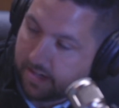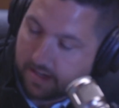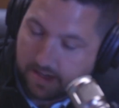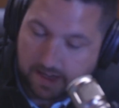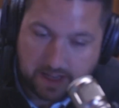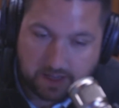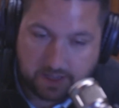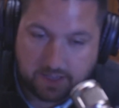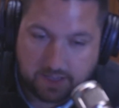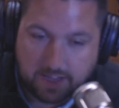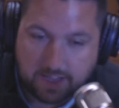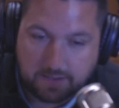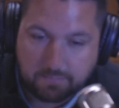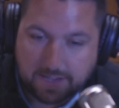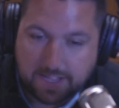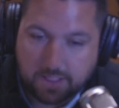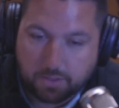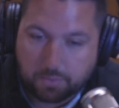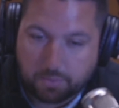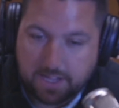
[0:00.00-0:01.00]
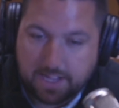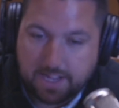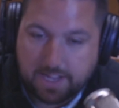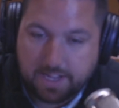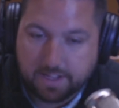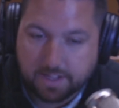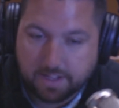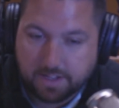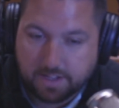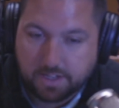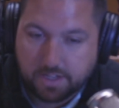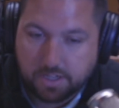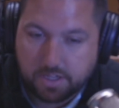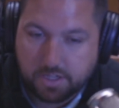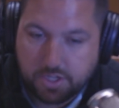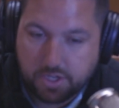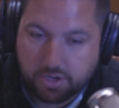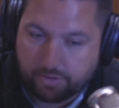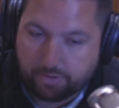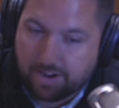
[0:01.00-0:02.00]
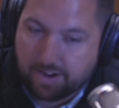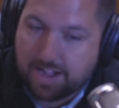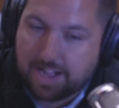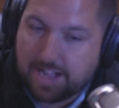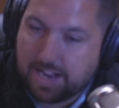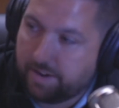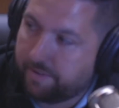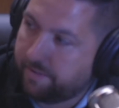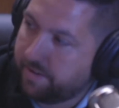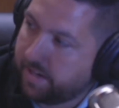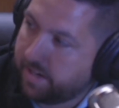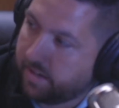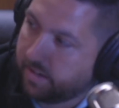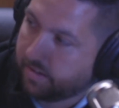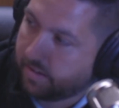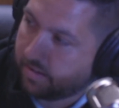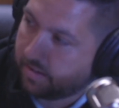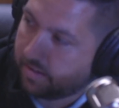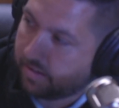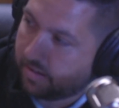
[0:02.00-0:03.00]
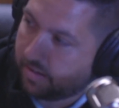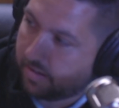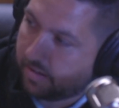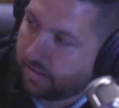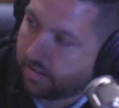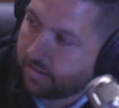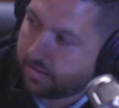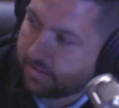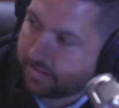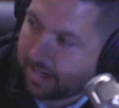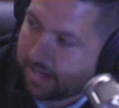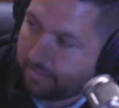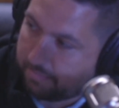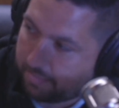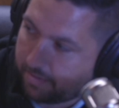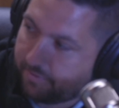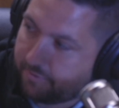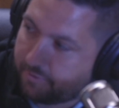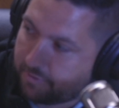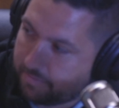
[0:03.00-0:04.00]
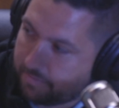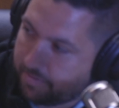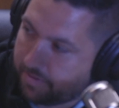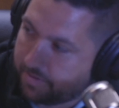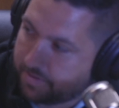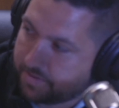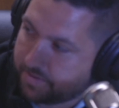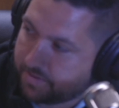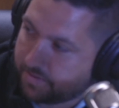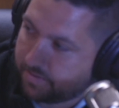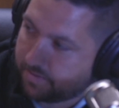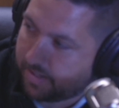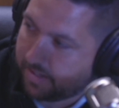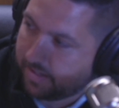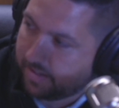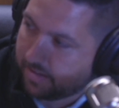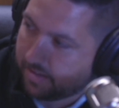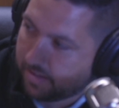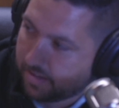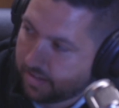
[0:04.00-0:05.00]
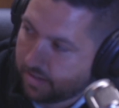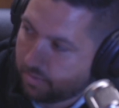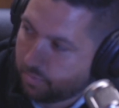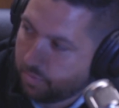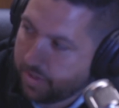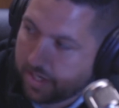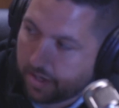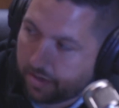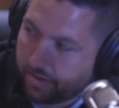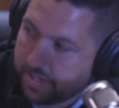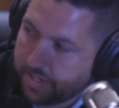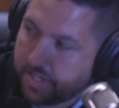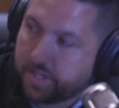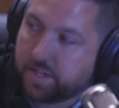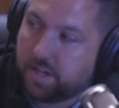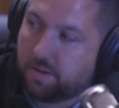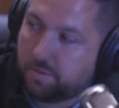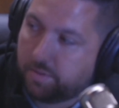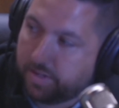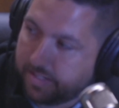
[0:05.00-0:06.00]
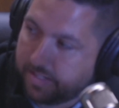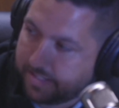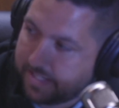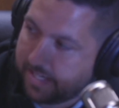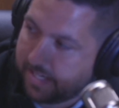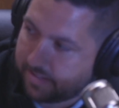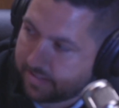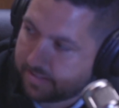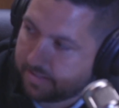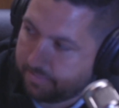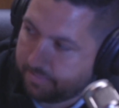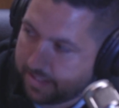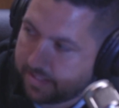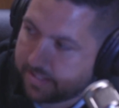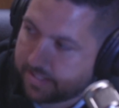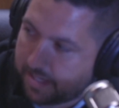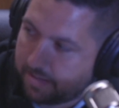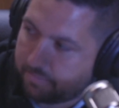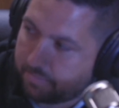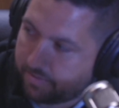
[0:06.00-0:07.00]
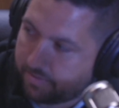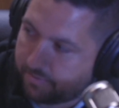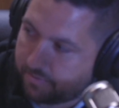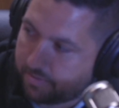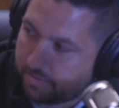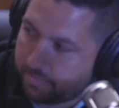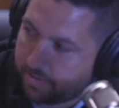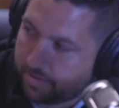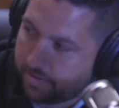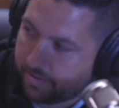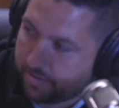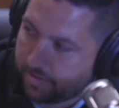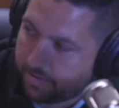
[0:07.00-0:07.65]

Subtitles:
And by the way, you're hiring top performers, right? We already know what it takes to be a top performer.